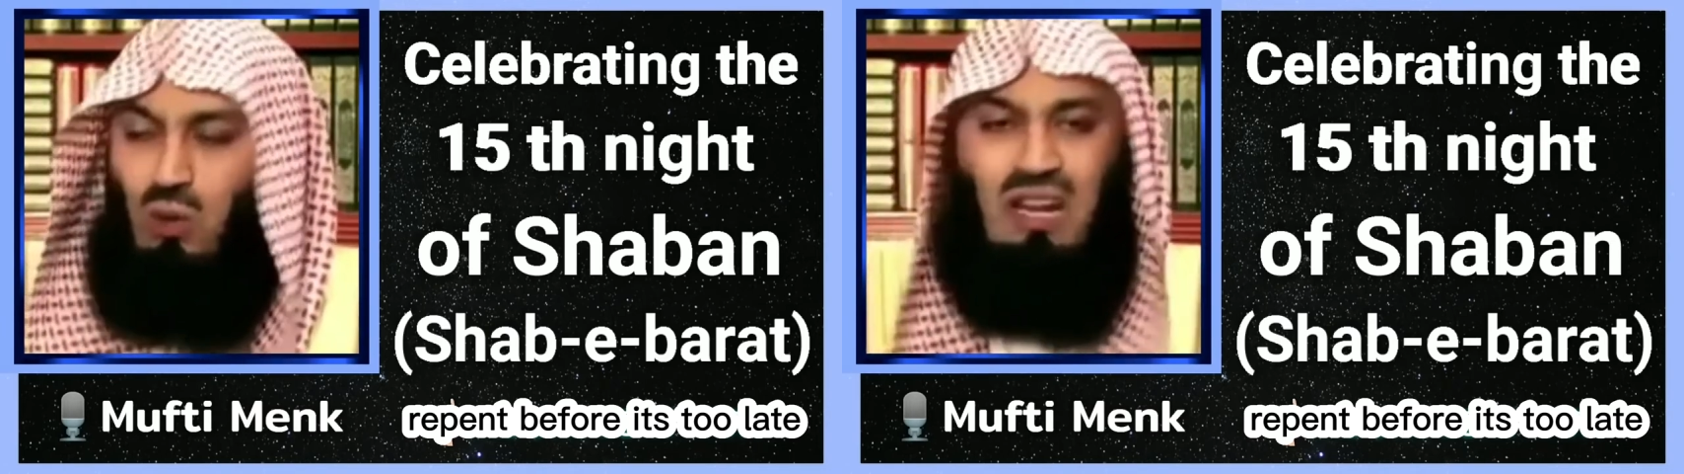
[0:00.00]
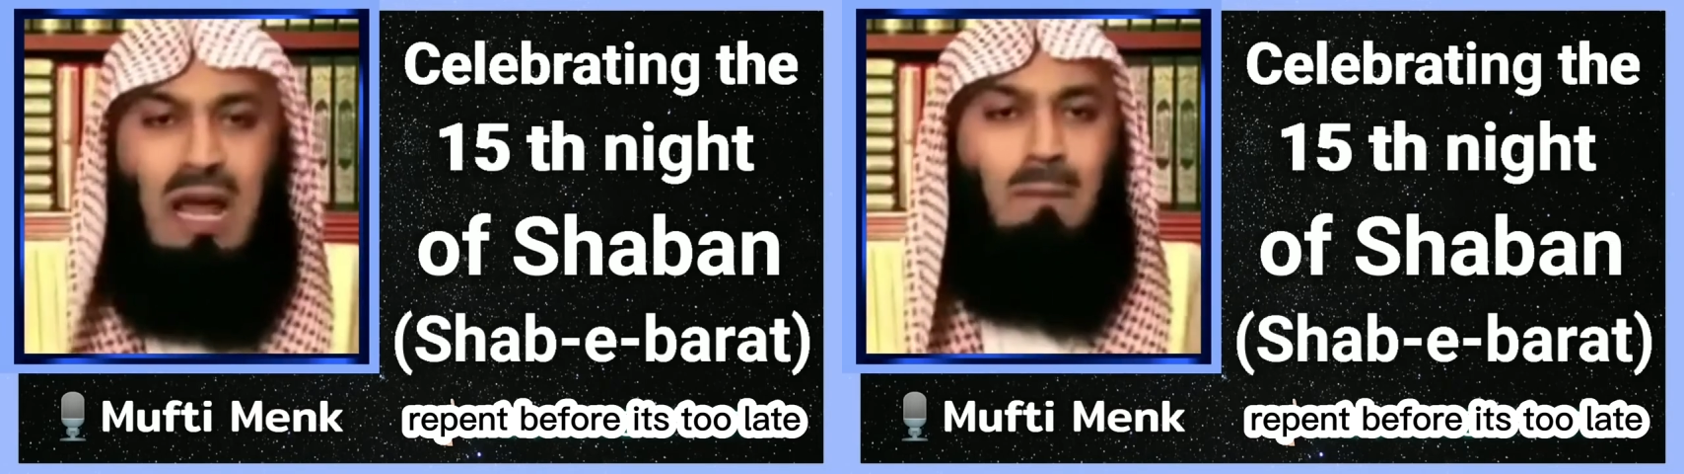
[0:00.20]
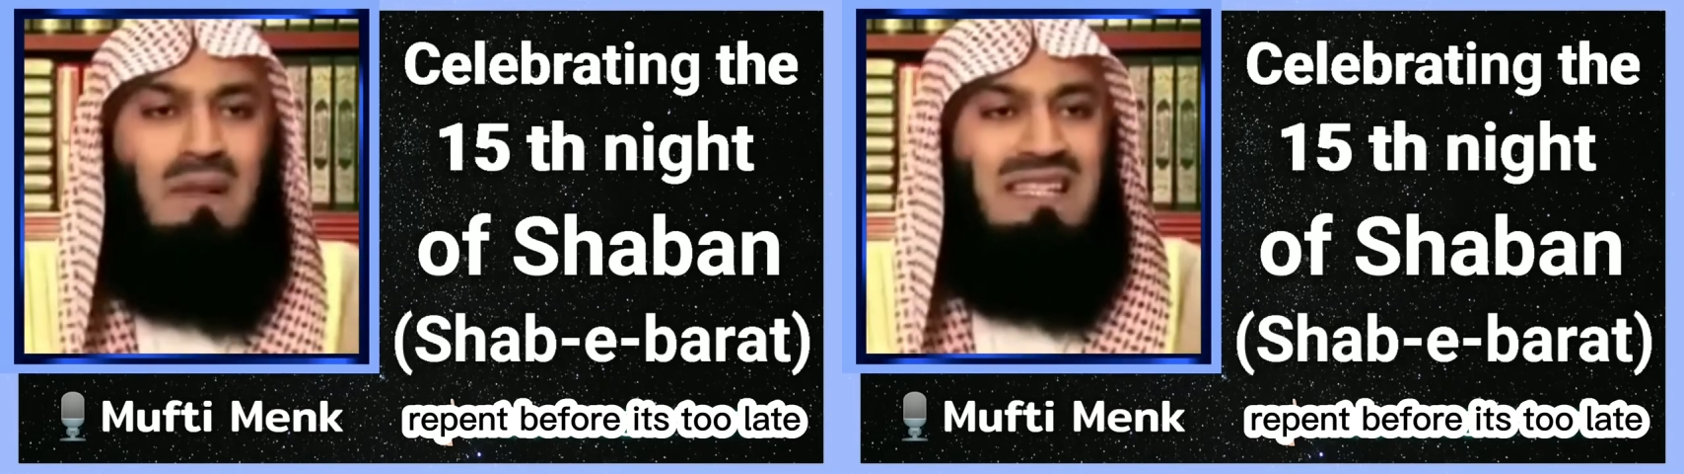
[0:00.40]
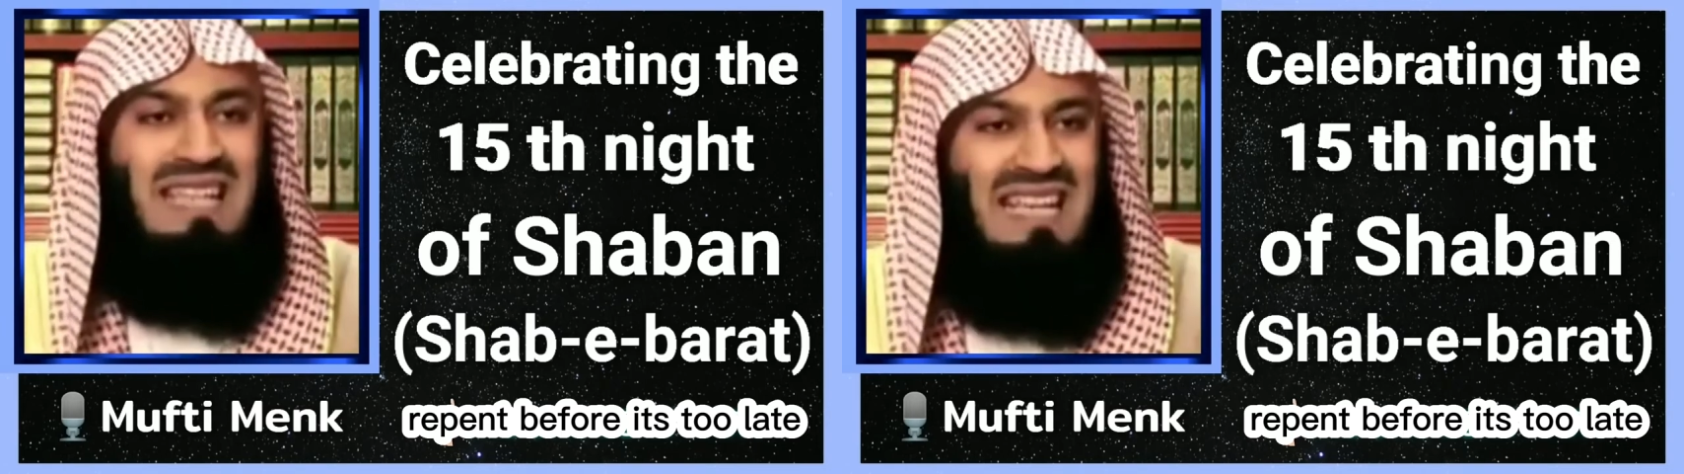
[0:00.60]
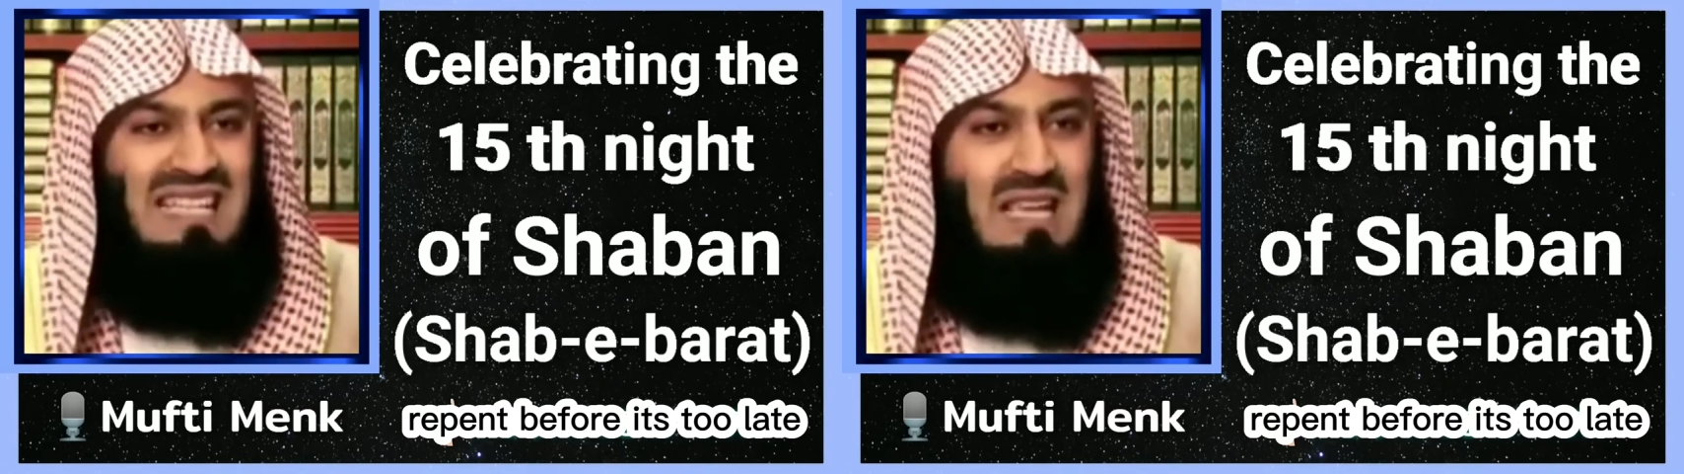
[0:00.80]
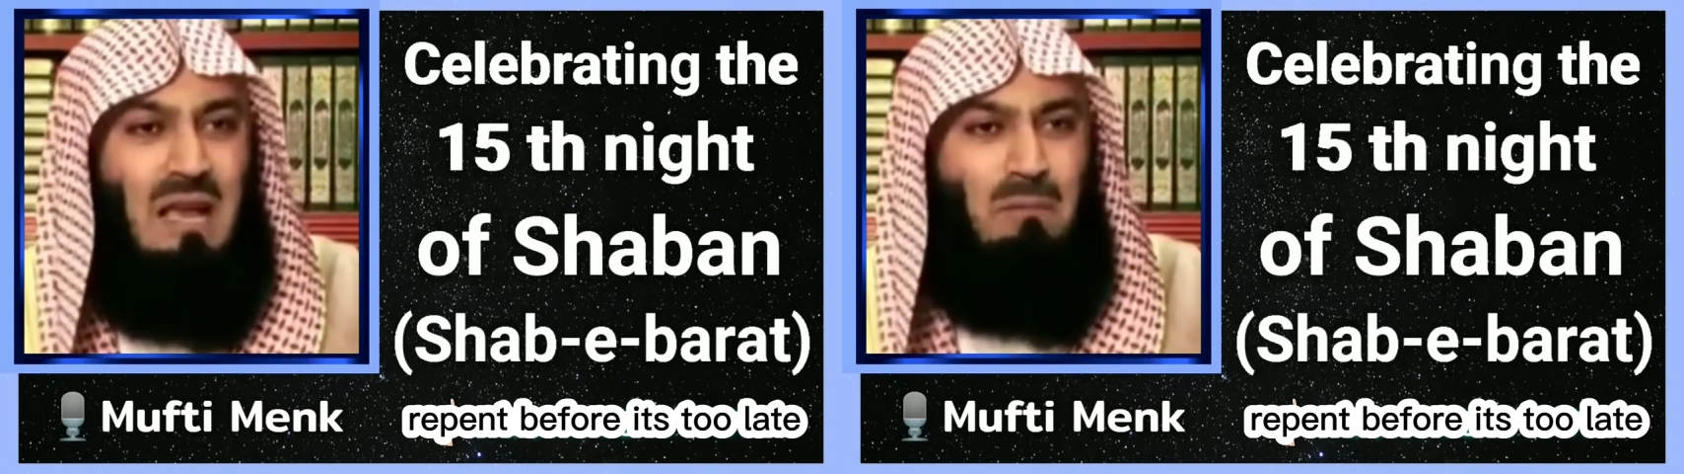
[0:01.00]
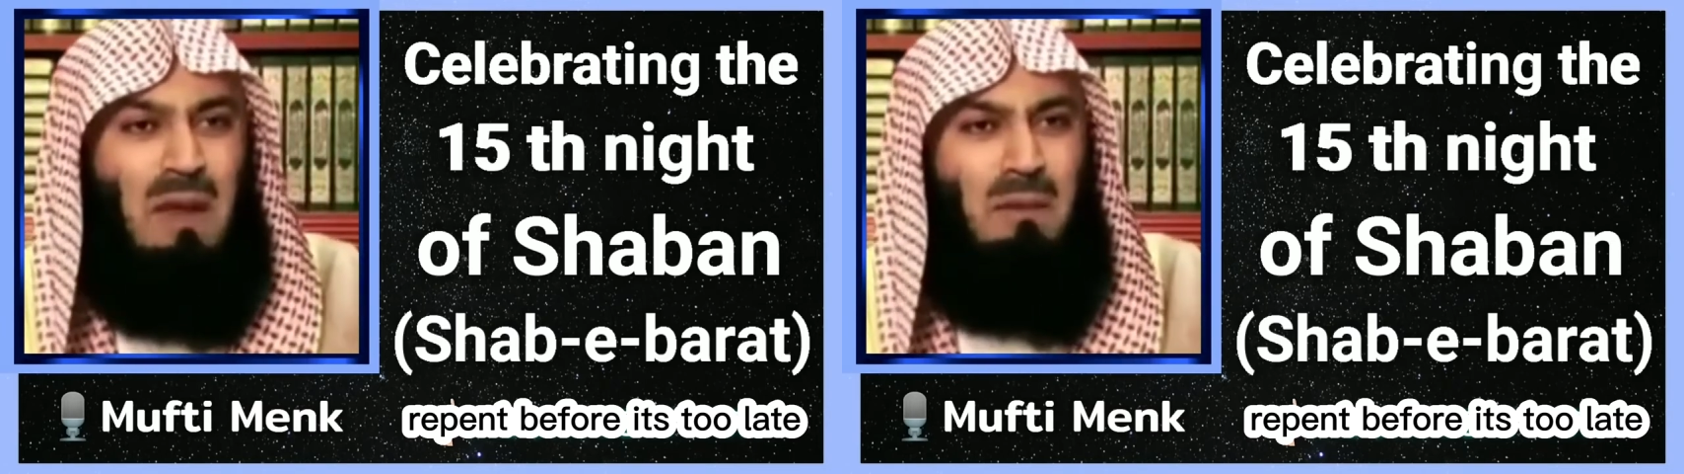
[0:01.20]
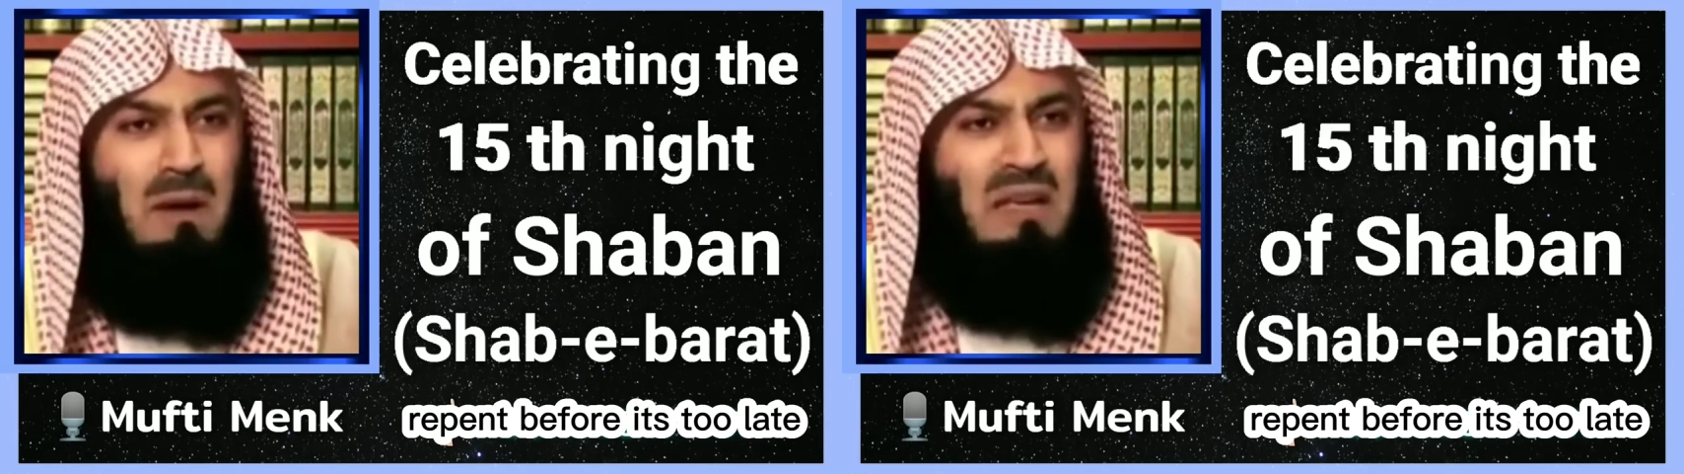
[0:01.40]
what happens is
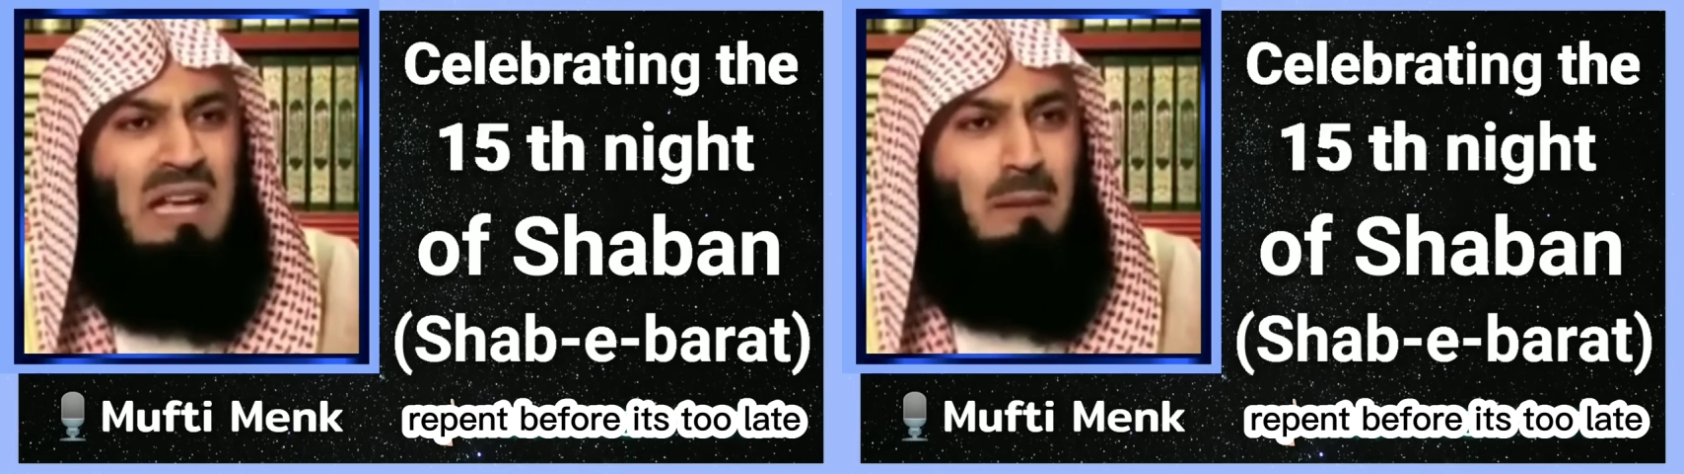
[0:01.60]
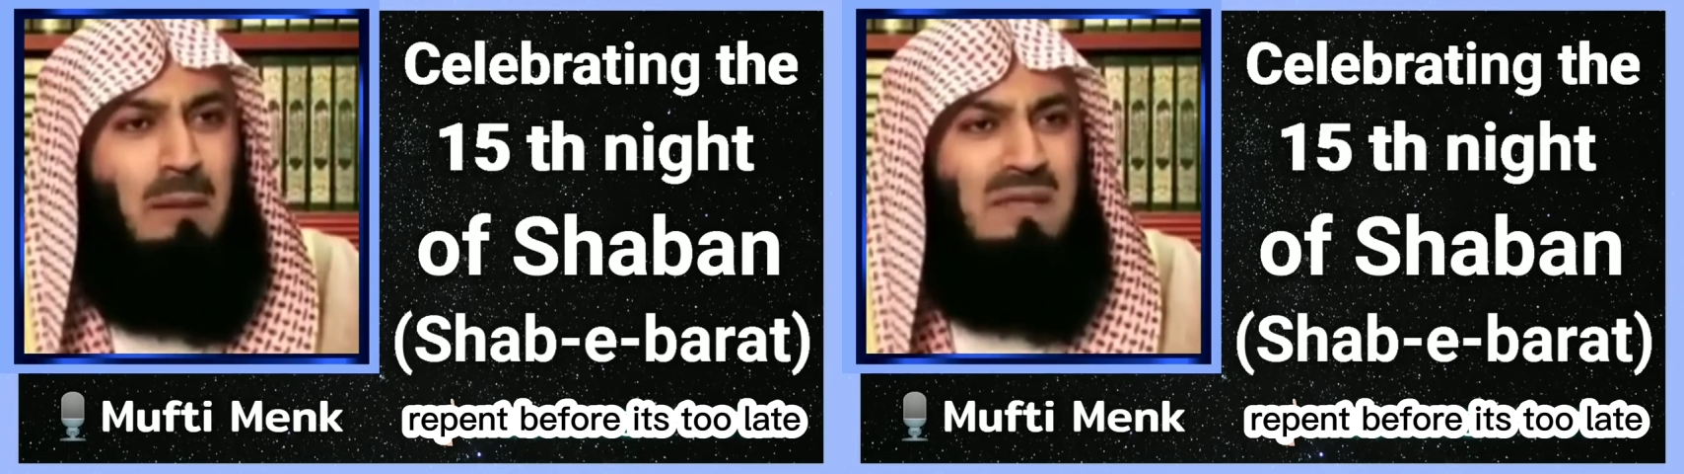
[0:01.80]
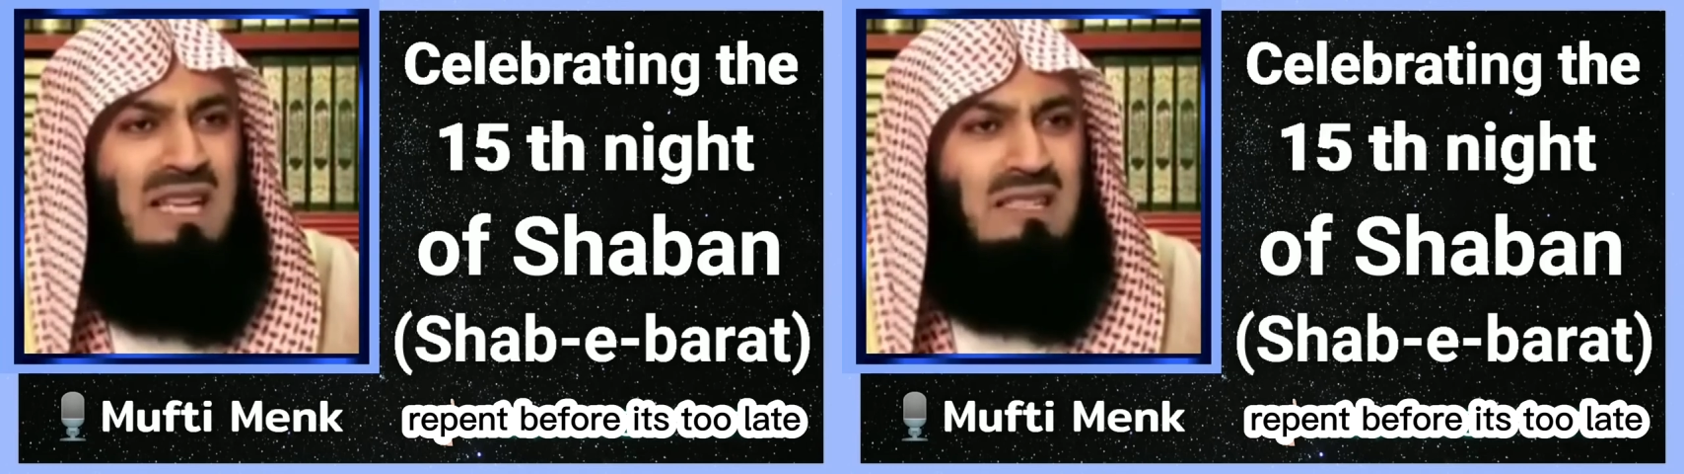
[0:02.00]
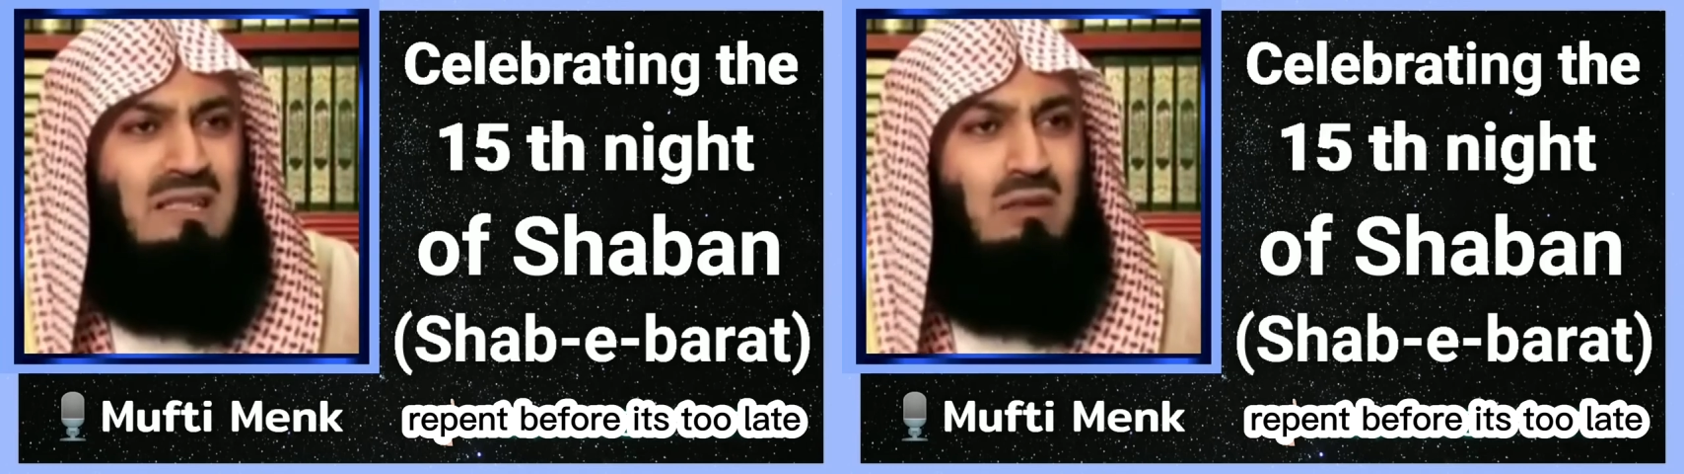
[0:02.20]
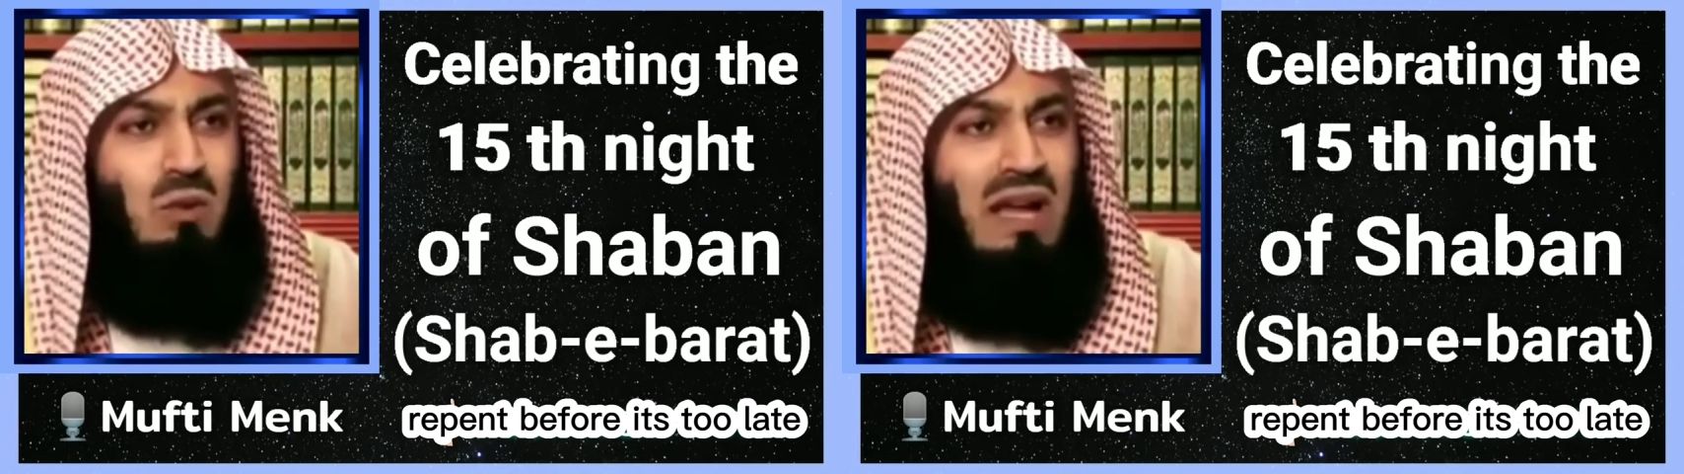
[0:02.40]
people become upset.